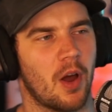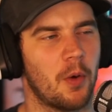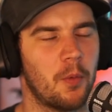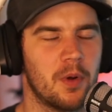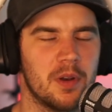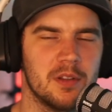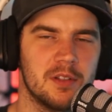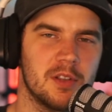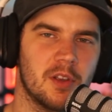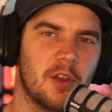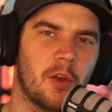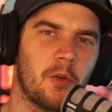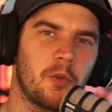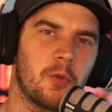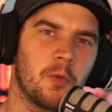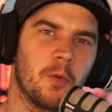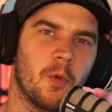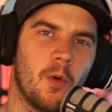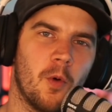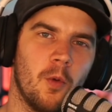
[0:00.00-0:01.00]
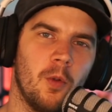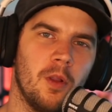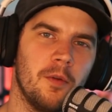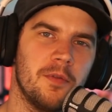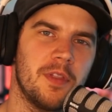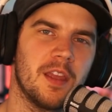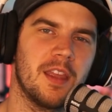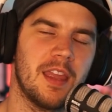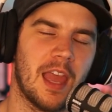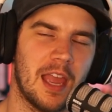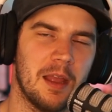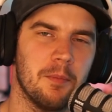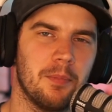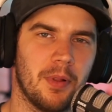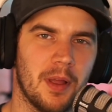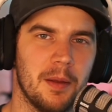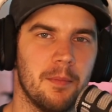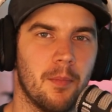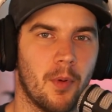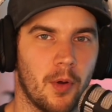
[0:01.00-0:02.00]
I wanted to go through all of the
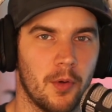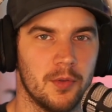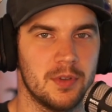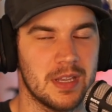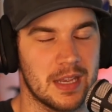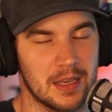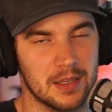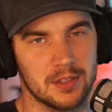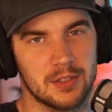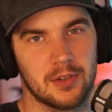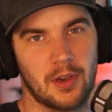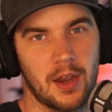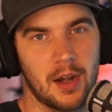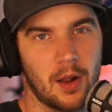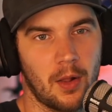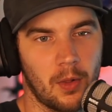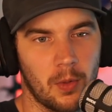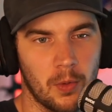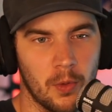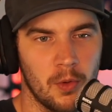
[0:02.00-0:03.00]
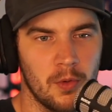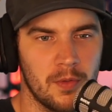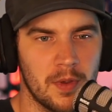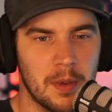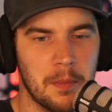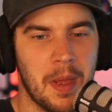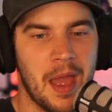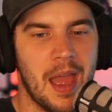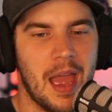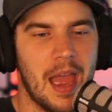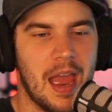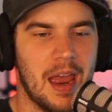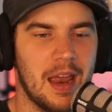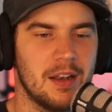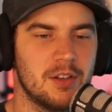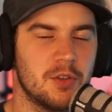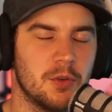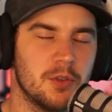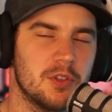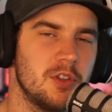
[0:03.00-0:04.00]
gameplay modes inside Illuvium
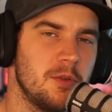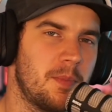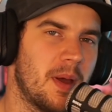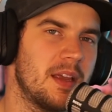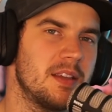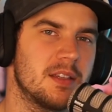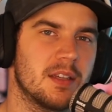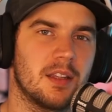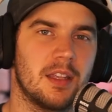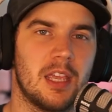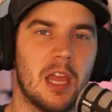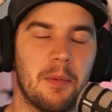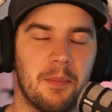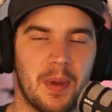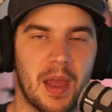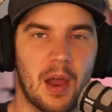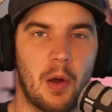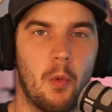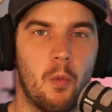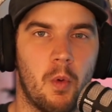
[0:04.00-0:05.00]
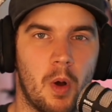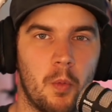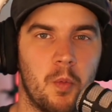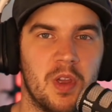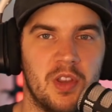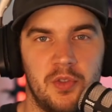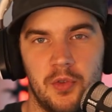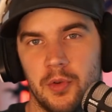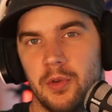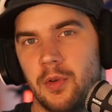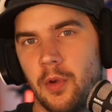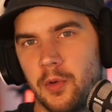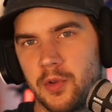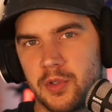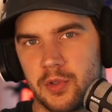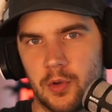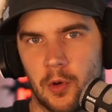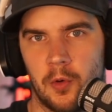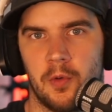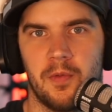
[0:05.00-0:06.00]
and talk to you basically about what we do know
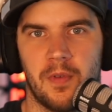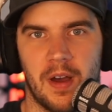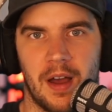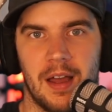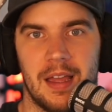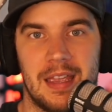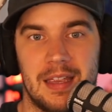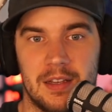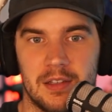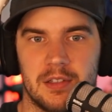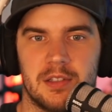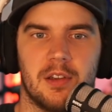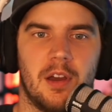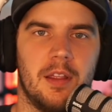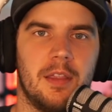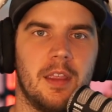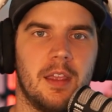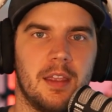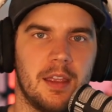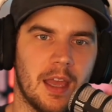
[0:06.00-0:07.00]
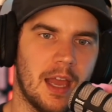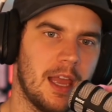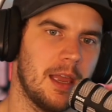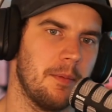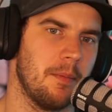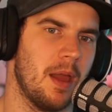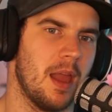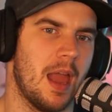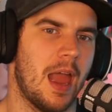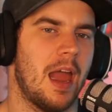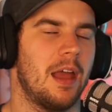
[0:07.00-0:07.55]
so far inside the game